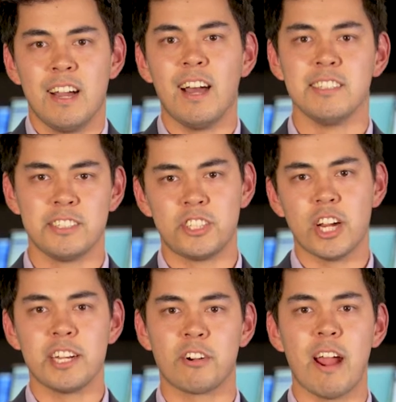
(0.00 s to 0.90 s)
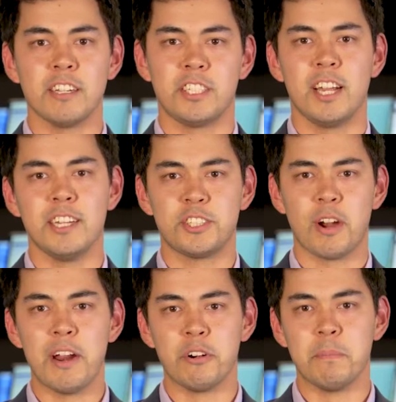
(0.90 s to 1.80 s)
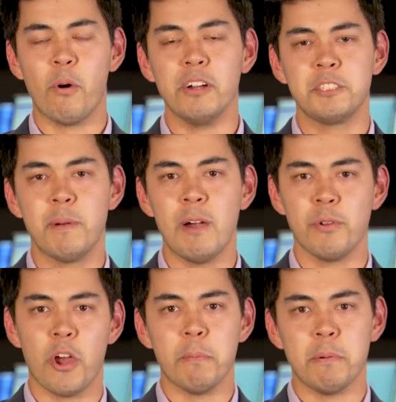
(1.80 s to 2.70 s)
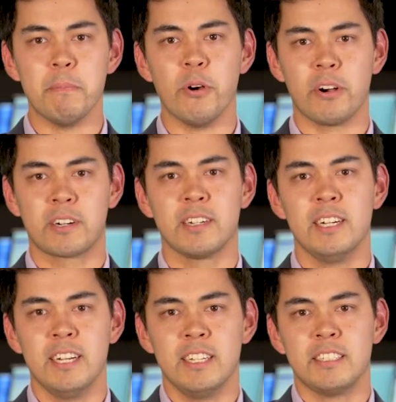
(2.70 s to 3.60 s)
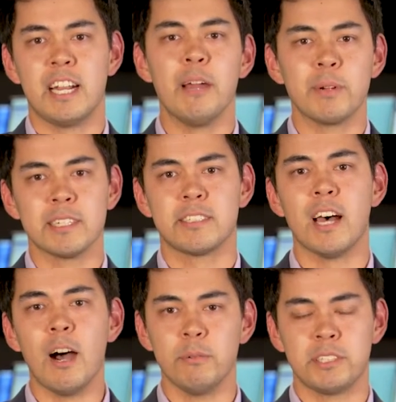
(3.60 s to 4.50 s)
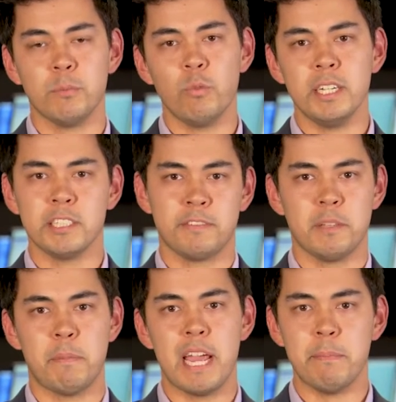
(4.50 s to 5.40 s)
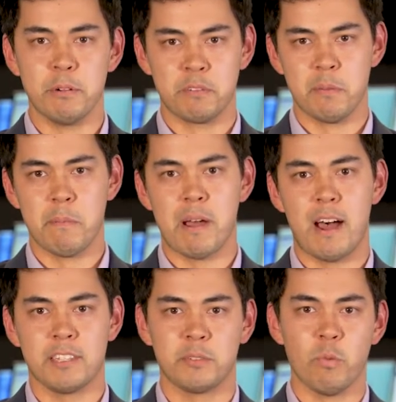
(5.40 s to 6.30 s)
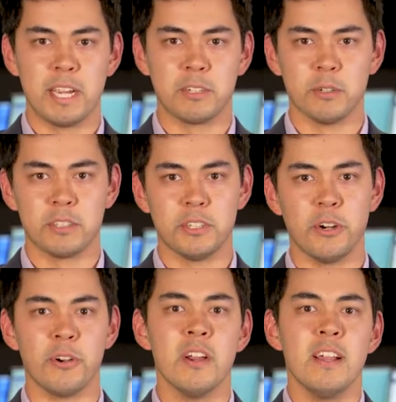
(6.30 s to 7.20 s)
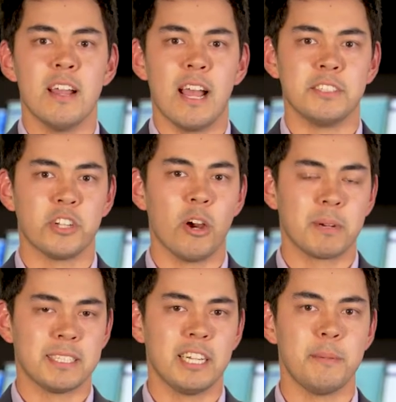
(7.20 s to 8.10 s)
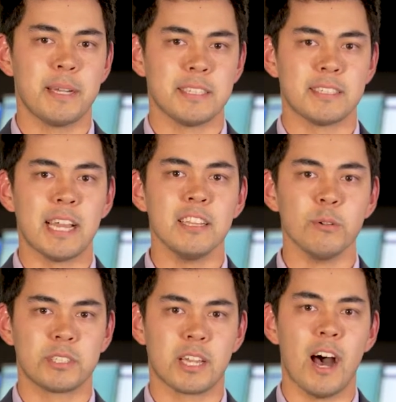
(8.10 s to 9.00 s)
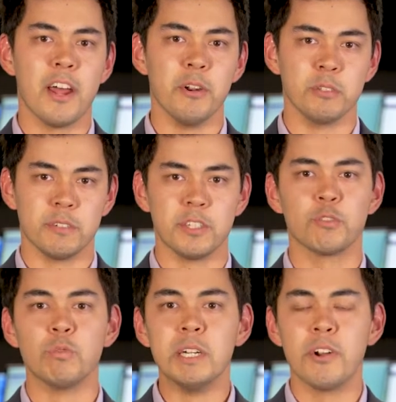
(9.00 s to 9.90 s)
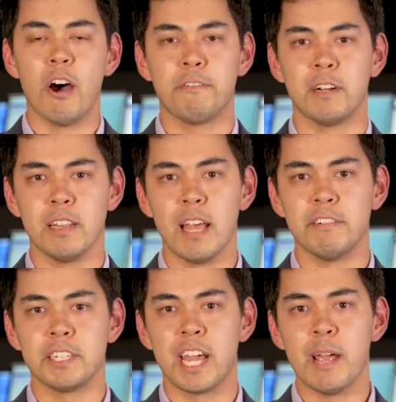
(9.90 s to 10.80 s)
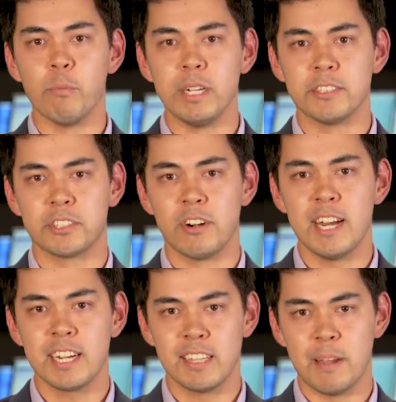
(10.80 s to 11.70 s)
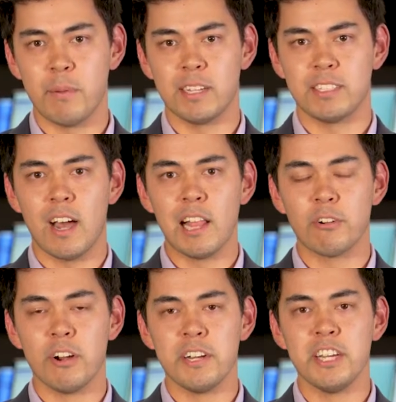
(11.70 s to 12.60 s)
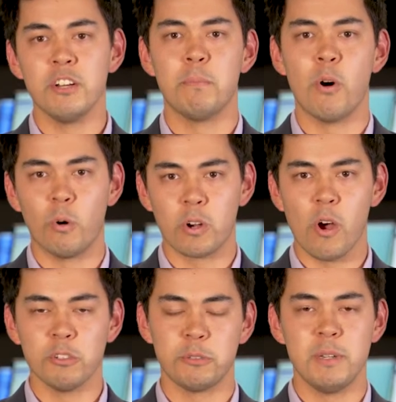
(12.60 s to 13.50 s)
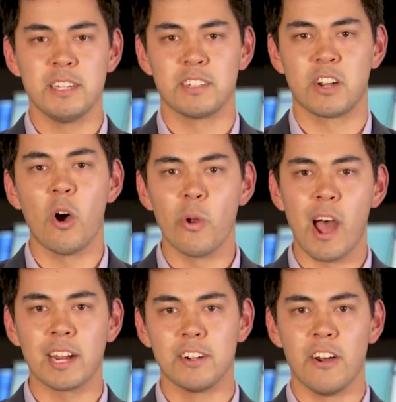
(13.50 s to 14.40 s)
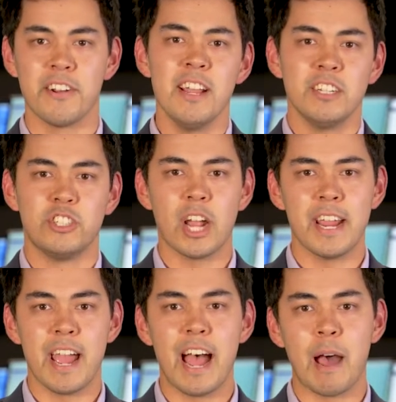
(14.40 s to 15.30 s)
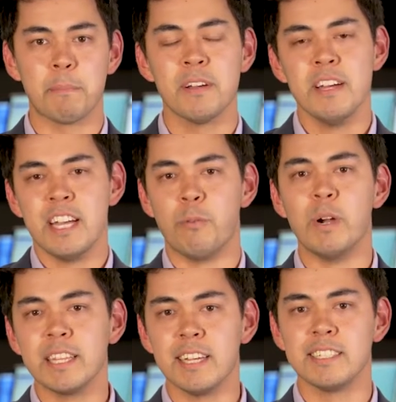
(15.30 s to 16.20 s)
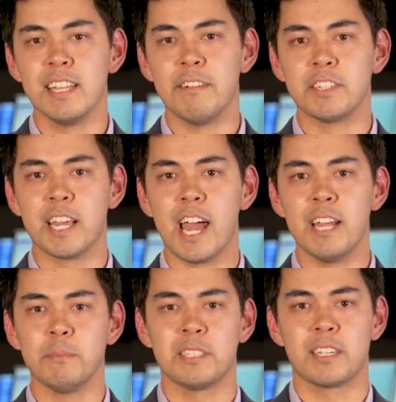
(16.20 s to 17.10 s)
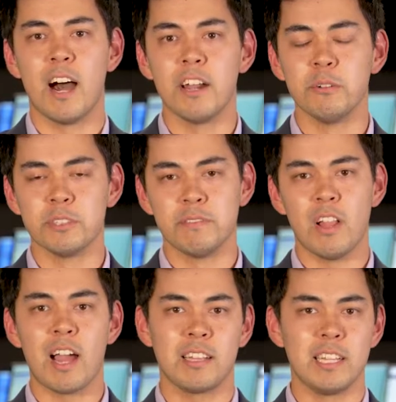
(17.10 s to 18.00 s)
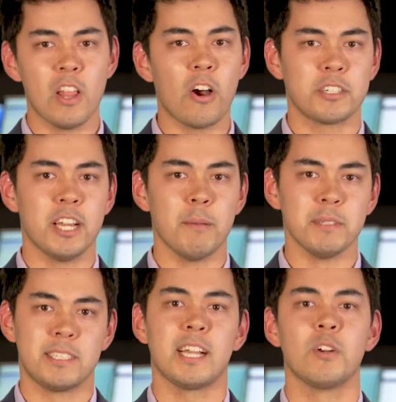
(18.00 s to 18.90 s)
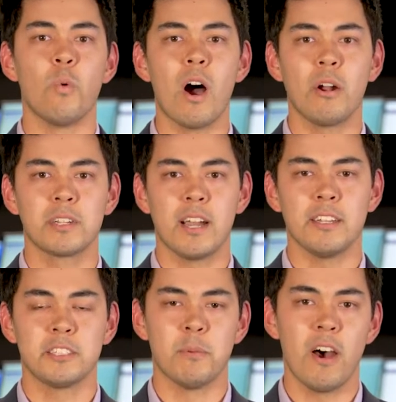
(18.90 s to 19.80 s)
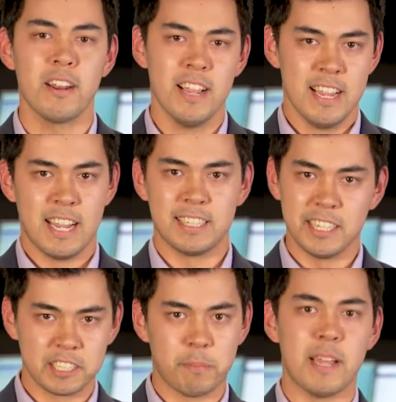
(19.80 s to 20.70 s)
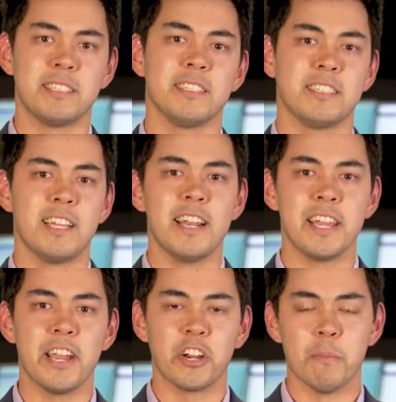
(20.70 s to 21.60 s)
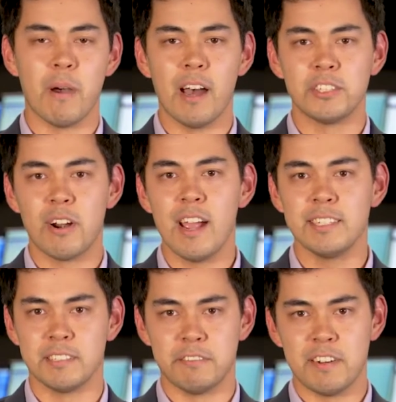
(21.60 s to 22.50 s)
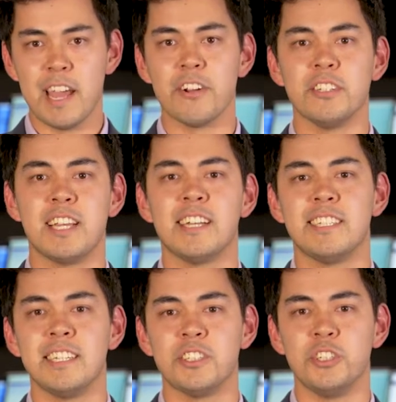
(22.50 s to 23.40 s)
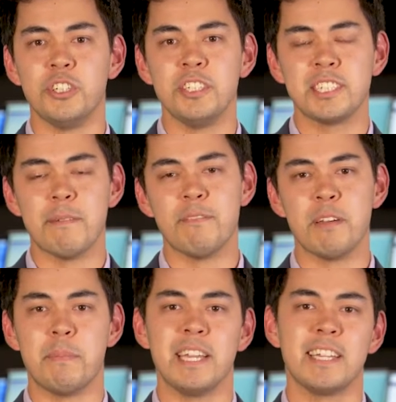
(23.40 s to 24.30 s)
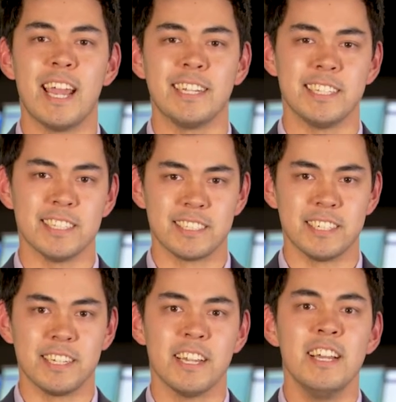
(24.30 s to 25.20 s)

Hi, this is Jay Croucher, head trader at PointsBet with Open Book. Today we're going to start with some wins for the people from the past week or two. And so I'm going to tell you about the St. Louis Cardinals, who've just reeled off an 11-game win streak led by Tyler O'Neill, Paul Goldschmidt and cult icon Jay Happ. In winning these 11 games, the Cardinals have likely locked up the second wildcard spot at the expense of the San Diego Padres and Fernando Tatis Jr.'s MVP candidacy.